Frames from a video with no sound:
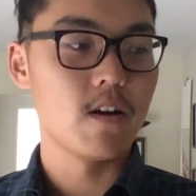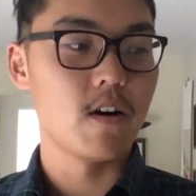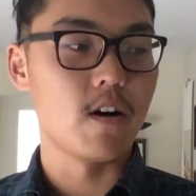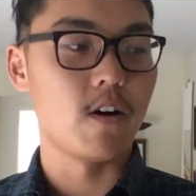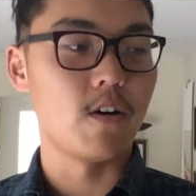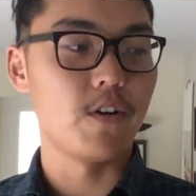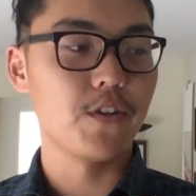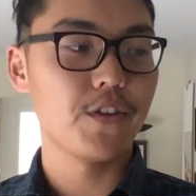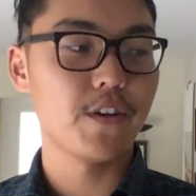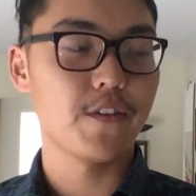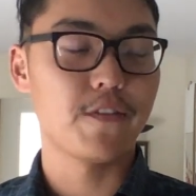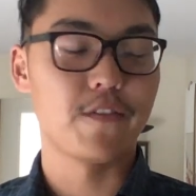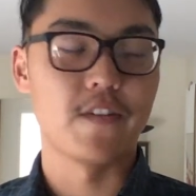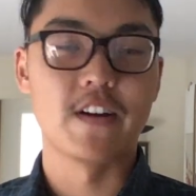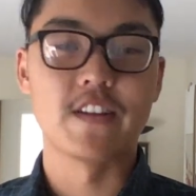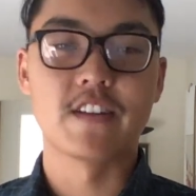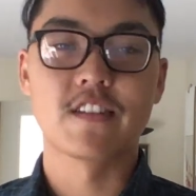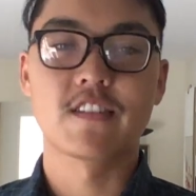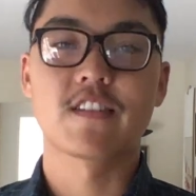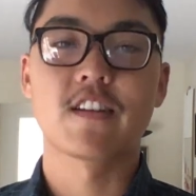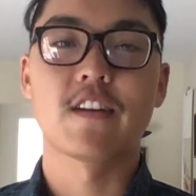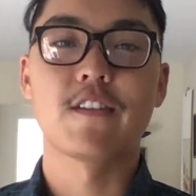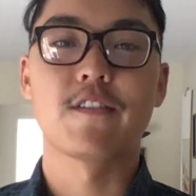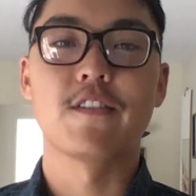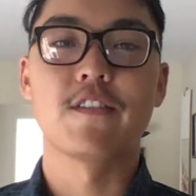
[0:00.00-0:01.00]
all the fun
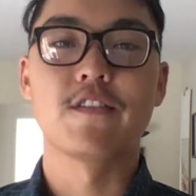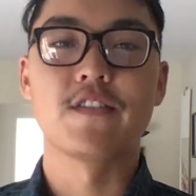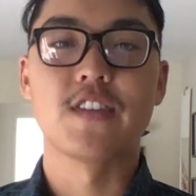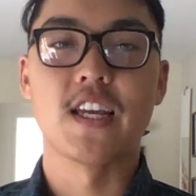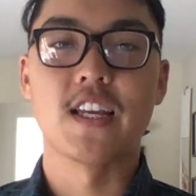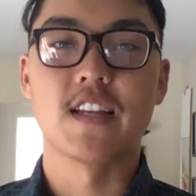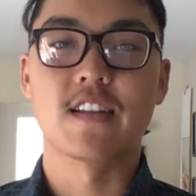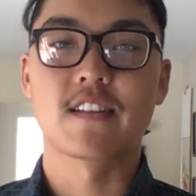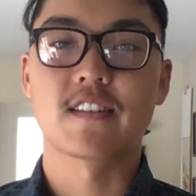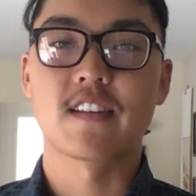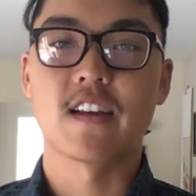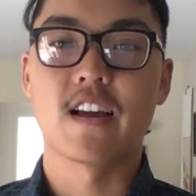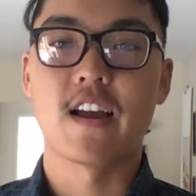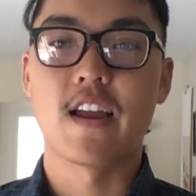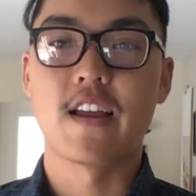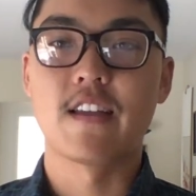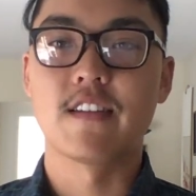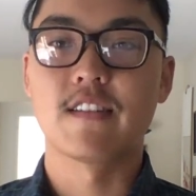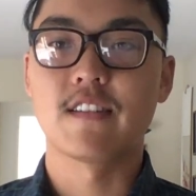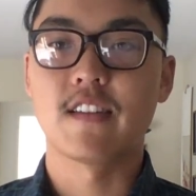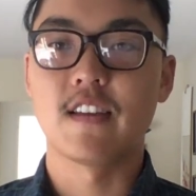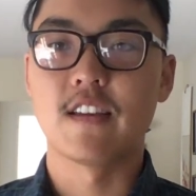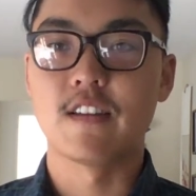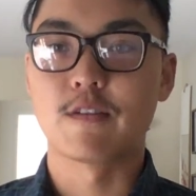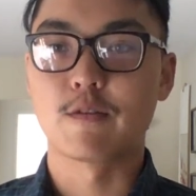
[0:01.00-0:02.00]
stuff of data
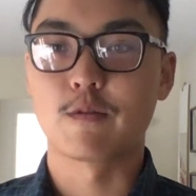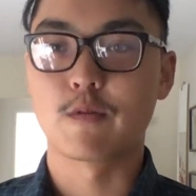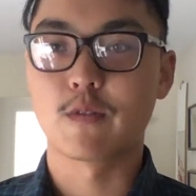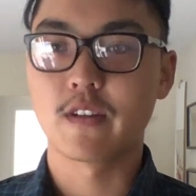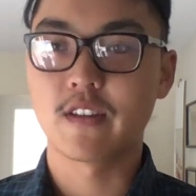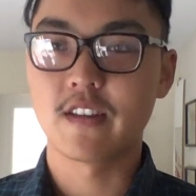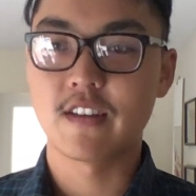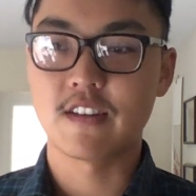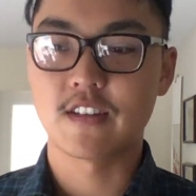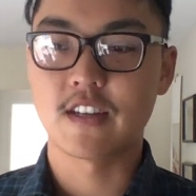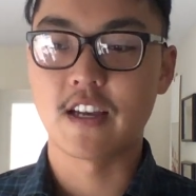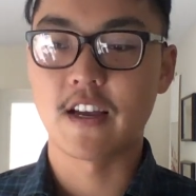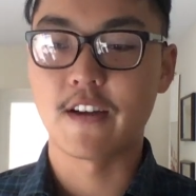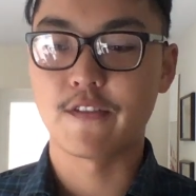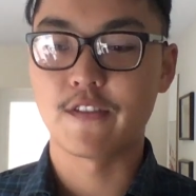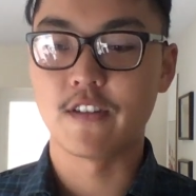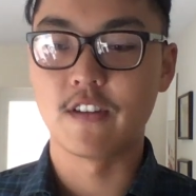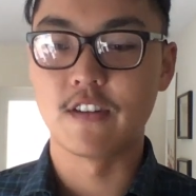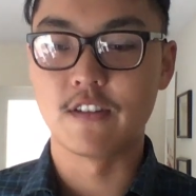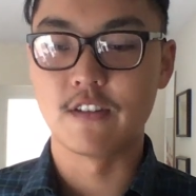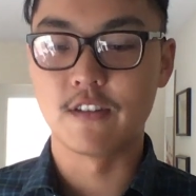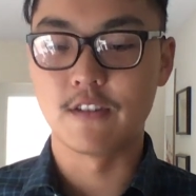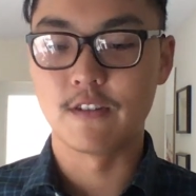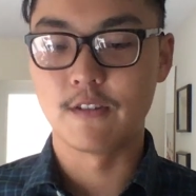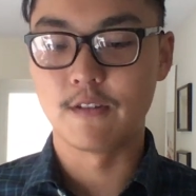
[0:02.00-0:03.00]
science is really tough
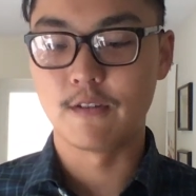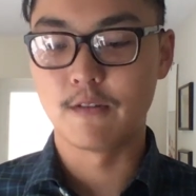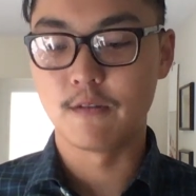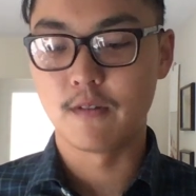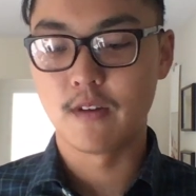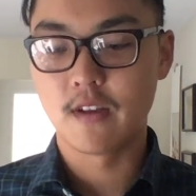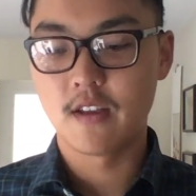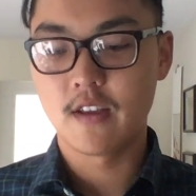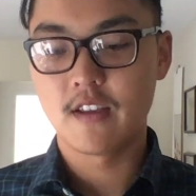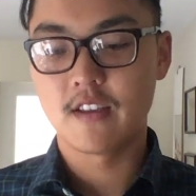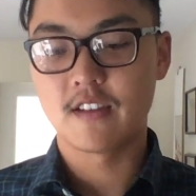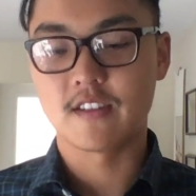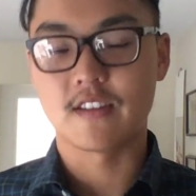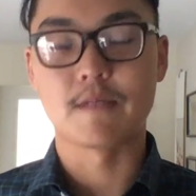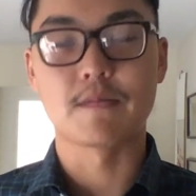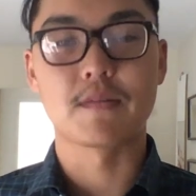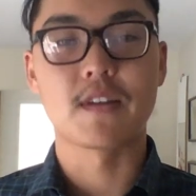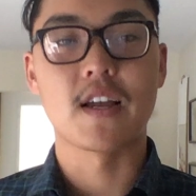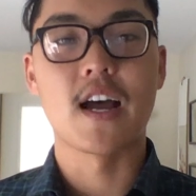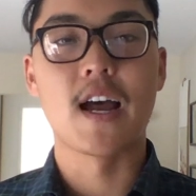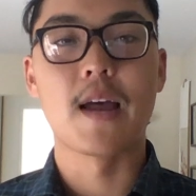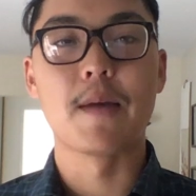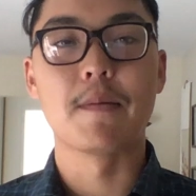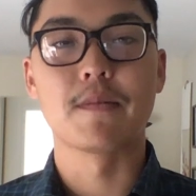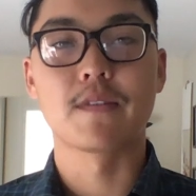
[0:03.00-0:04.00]
to do
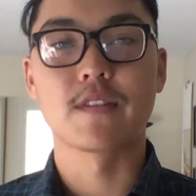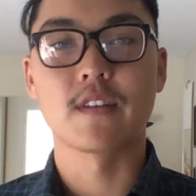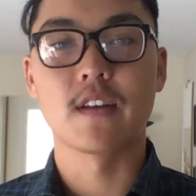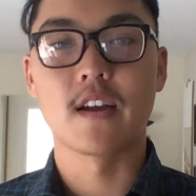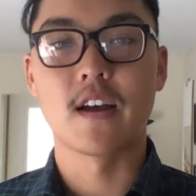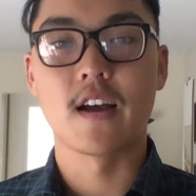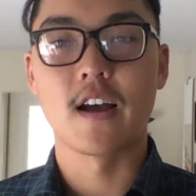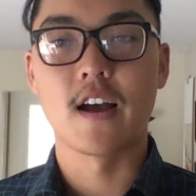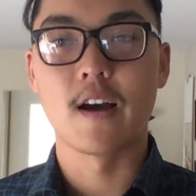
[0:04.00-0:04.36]
sometimes